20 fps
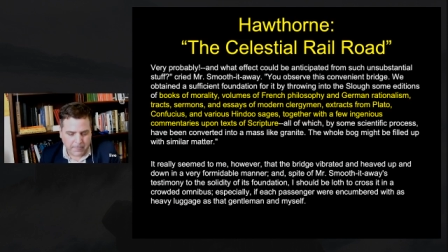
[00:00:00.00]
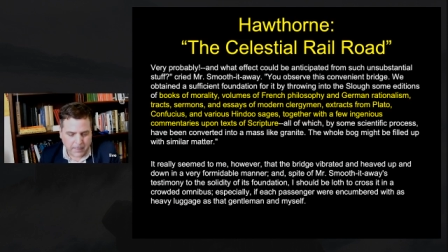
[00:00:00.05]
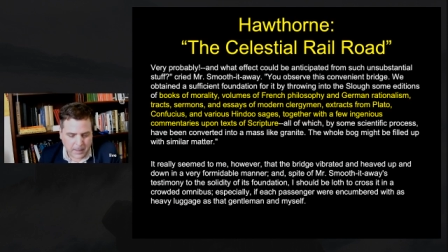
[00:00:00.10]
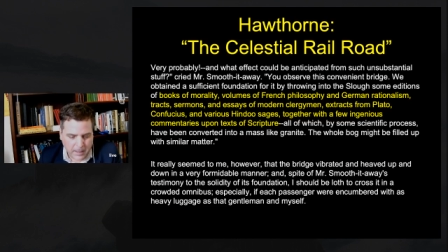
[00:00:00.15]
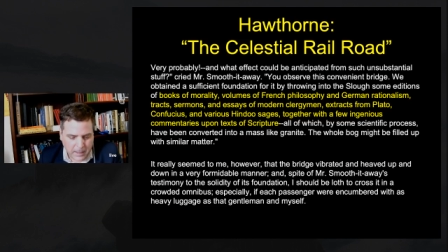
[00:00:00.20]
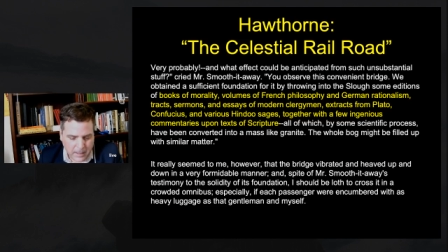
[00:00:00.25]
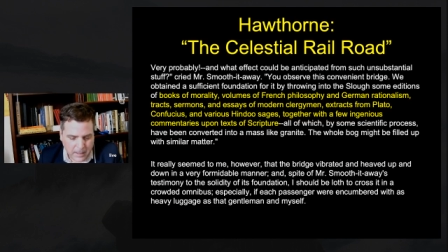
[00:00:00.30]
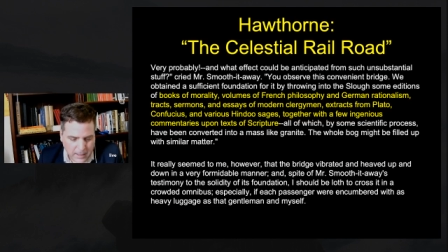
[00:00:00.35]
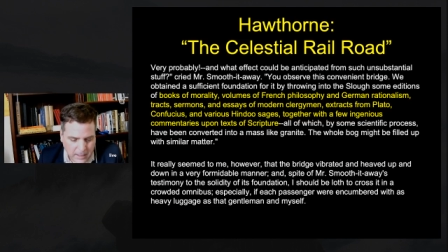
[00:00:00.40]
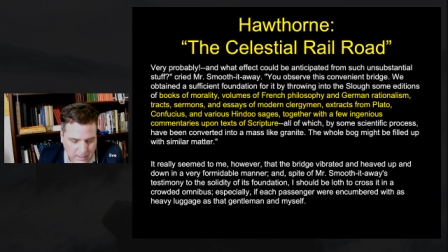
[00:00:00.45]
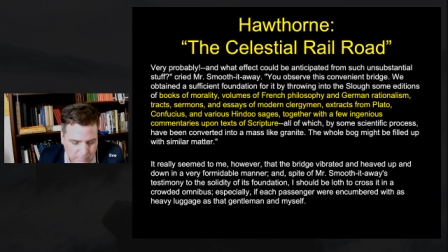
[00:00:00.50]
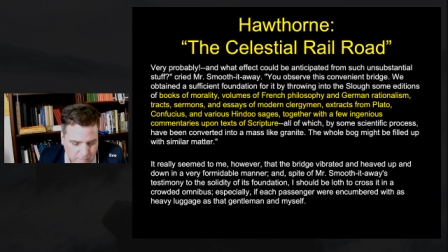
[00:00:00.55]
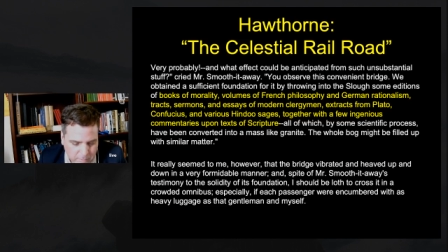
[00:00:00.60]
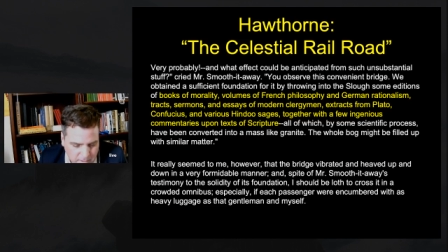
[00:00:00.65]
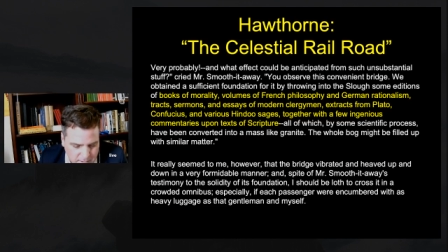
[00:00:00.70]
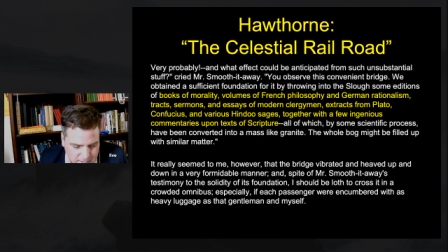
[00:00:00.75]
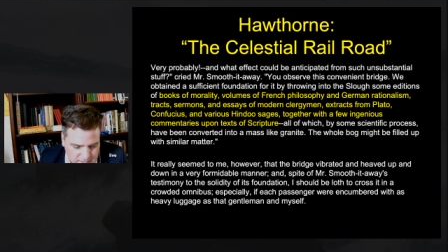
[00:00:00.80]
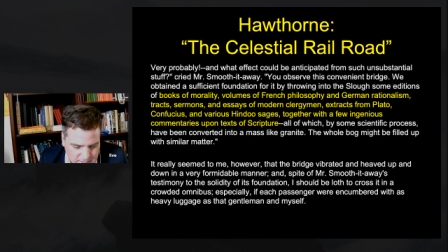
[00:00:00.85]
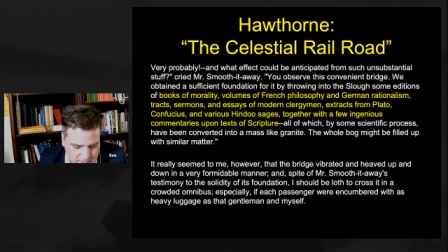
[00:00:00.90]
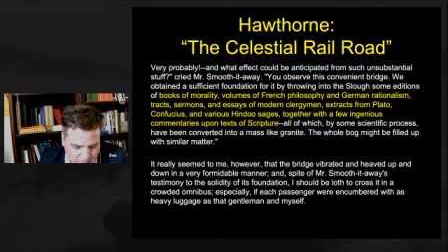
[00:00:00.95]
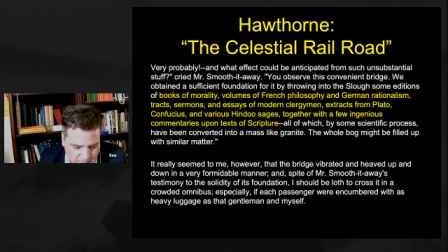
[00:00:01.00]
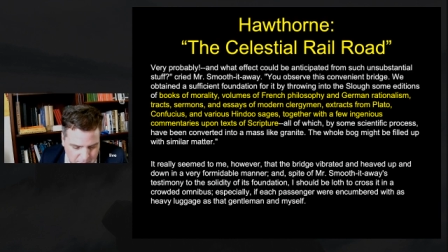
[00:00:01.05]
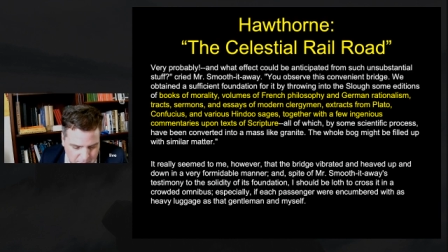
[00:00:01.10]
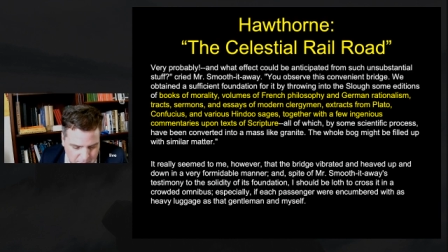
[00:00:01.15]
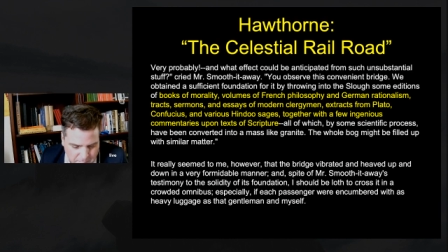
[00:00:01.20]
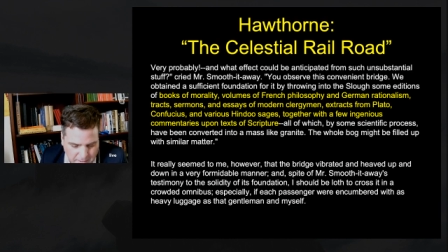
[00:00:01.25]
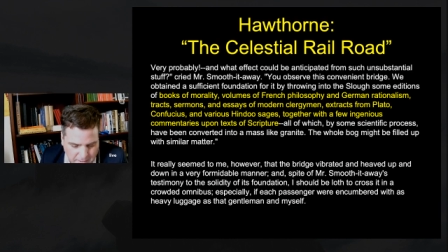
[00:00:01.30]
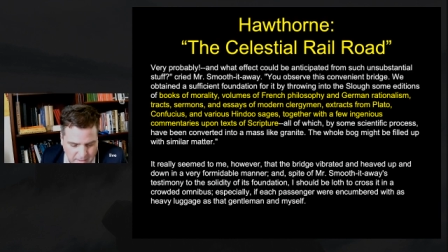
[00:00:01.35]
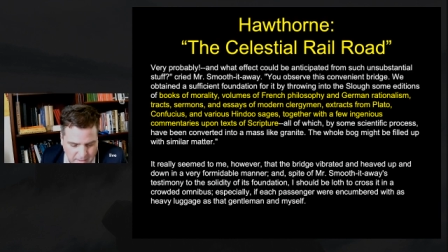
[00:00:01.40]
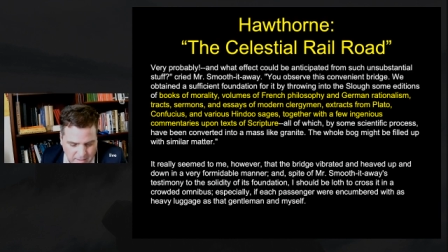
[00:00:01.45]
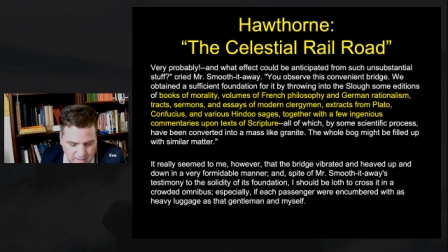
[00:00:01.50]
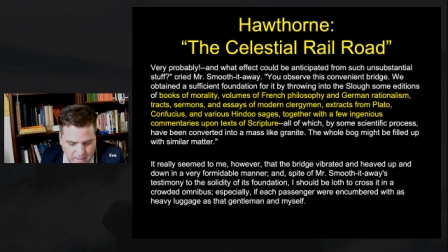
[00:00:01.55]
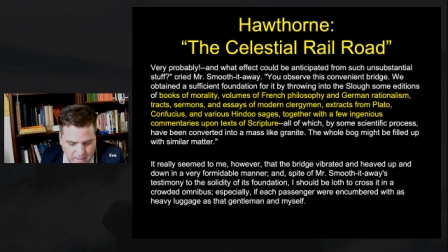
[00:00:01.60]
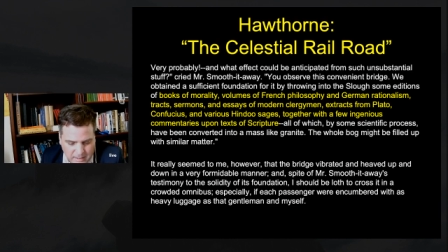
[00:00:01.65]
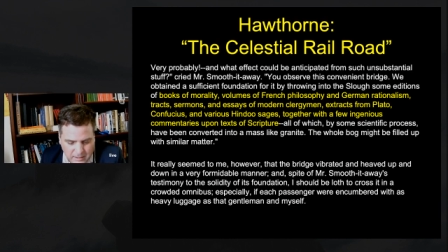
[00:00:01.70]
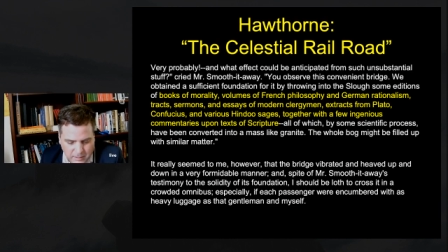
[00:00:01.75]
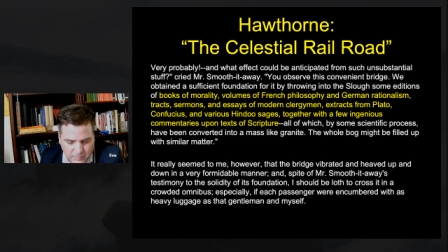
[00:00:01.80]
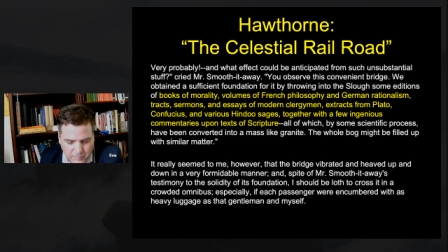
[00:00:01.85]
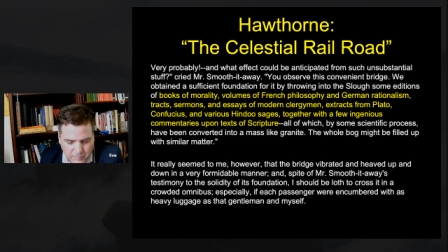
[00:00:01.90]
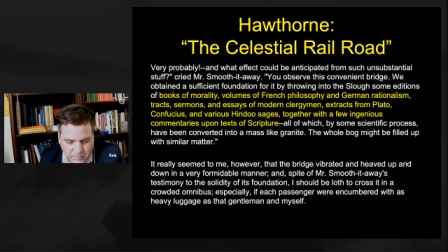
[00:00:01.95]
It really seemed to me that the
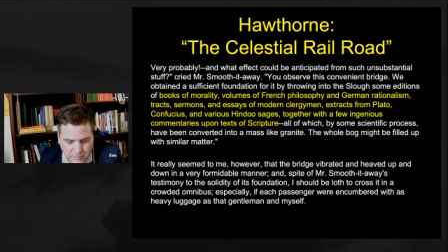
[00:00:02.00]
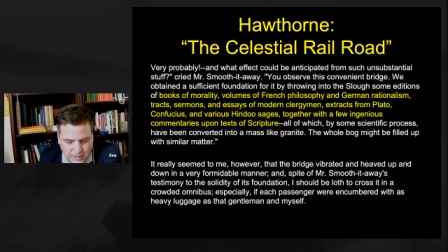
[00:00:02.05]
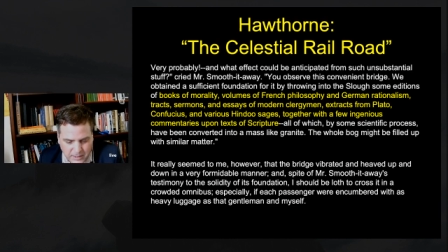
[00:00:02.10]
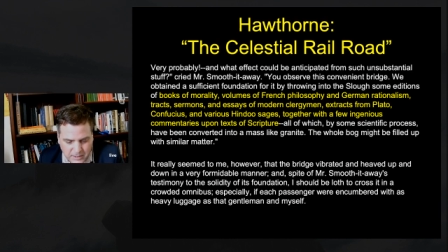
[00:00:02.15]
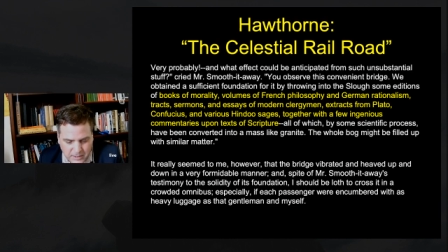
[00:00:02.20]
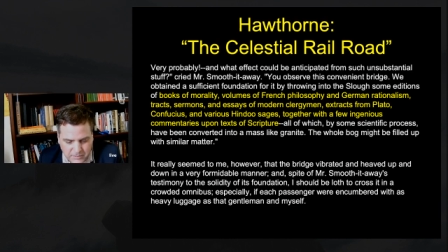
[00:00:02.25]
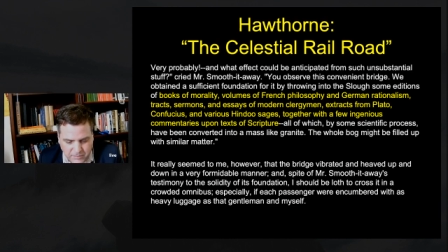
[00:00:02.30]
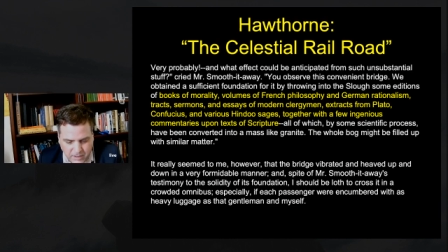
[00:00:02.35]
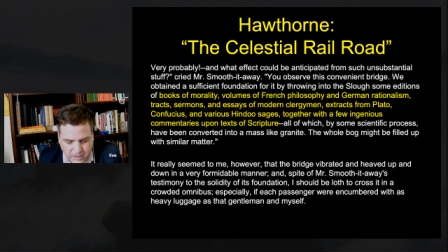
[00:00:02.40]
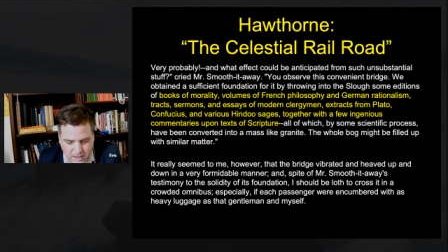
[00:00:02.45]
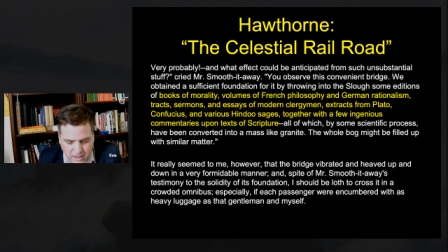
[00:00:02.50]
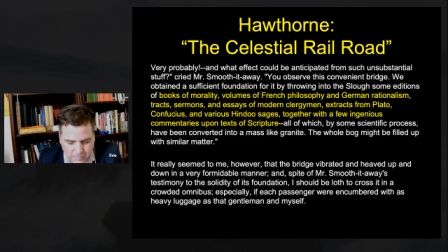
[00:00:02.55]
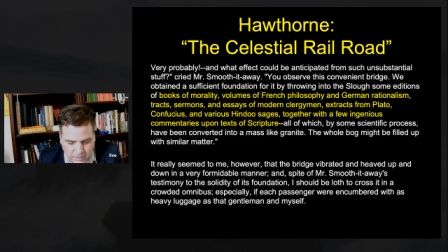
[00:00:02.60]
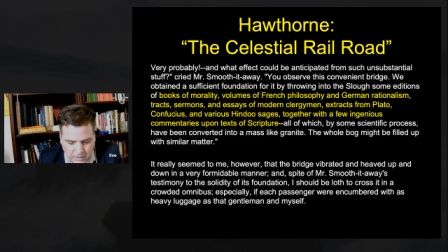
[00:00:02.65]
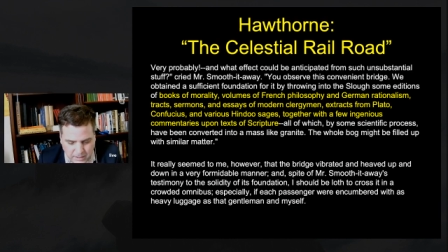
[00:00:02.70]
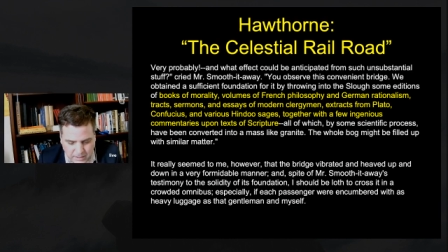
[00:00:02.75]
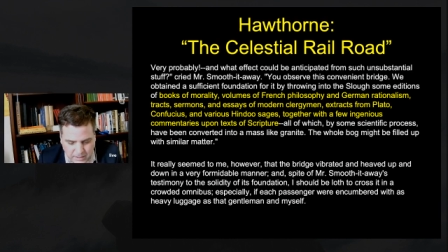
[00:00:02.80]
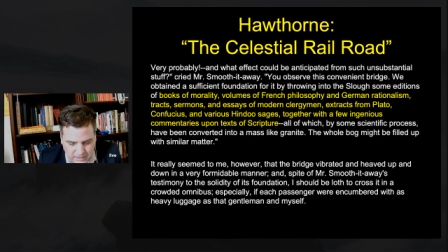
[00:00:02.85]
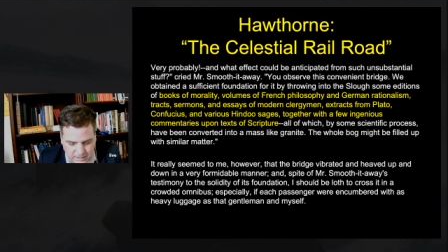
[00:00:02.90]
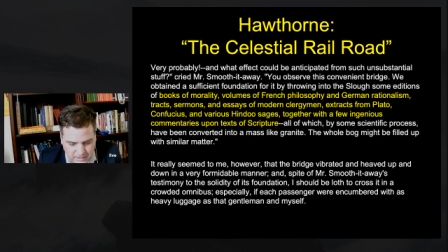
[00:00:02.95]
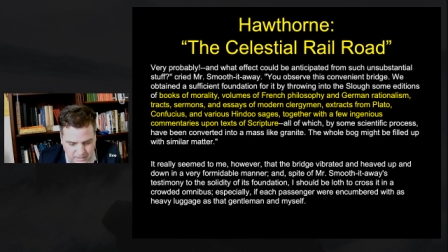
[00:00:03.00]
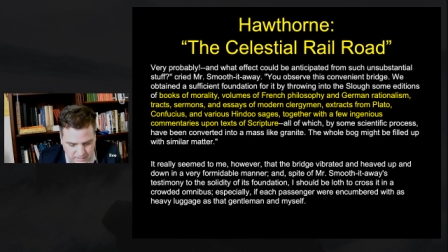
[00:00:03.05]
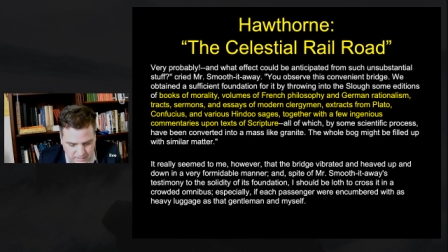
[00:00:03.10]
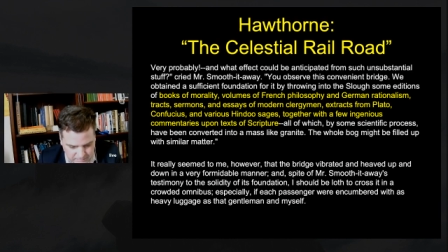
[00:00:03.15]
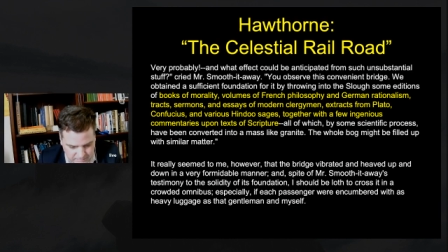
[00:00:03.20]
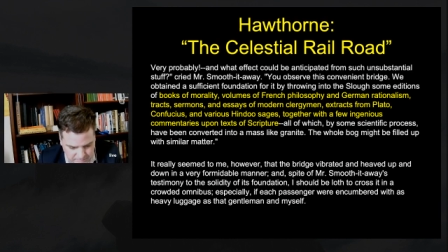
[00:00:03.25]
bridge vibrated. It